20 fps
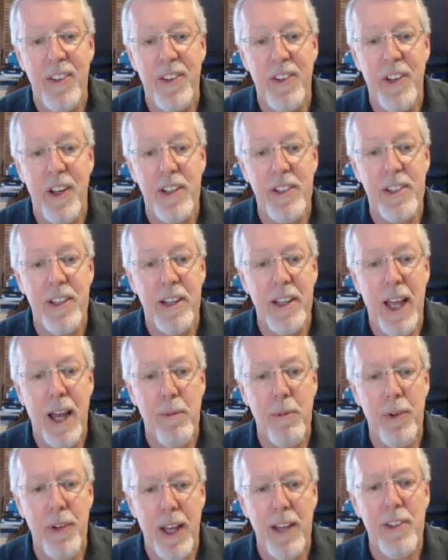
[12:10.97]
Has the
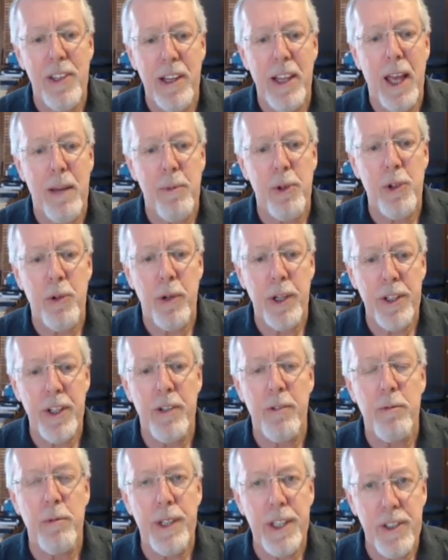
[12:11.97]
laboratory
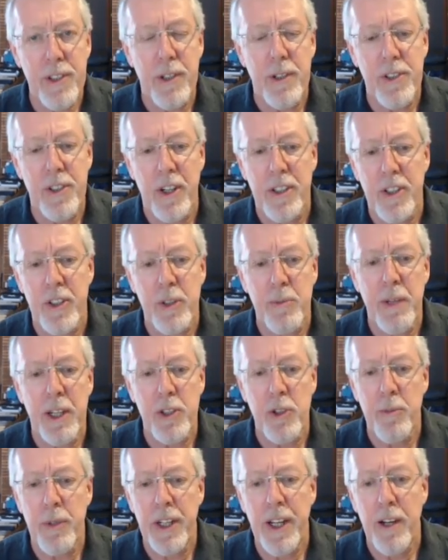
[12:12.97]
done research on its
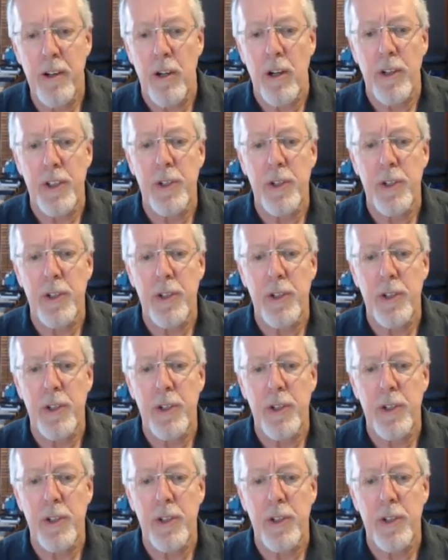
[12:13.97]
measurement error?